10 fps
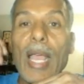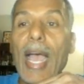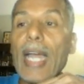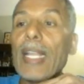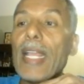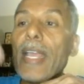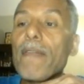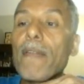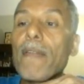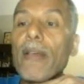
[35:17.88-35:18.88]
And
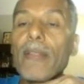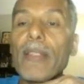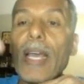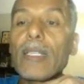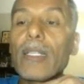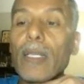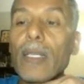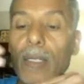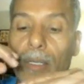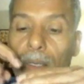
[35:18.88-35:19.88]
if that
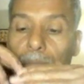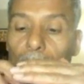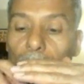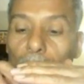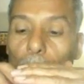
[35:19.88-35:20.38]
there's